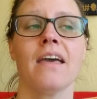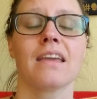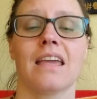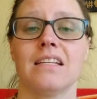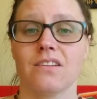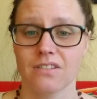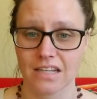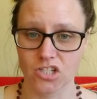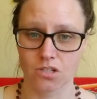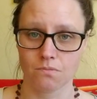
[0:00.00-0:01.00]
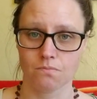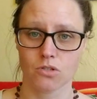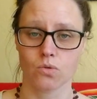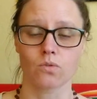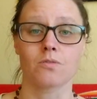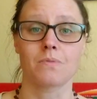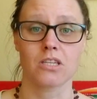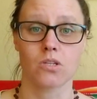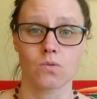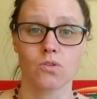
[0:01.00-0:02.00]
Can divination tools be
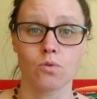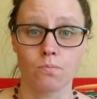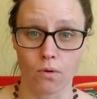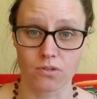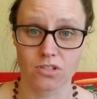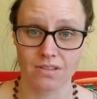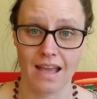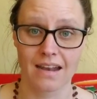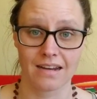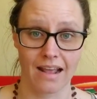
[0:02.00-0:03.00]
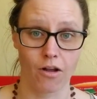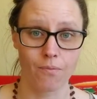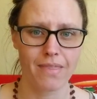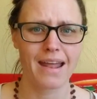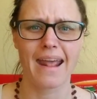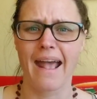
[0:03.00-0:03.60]
used to bolster that and help that?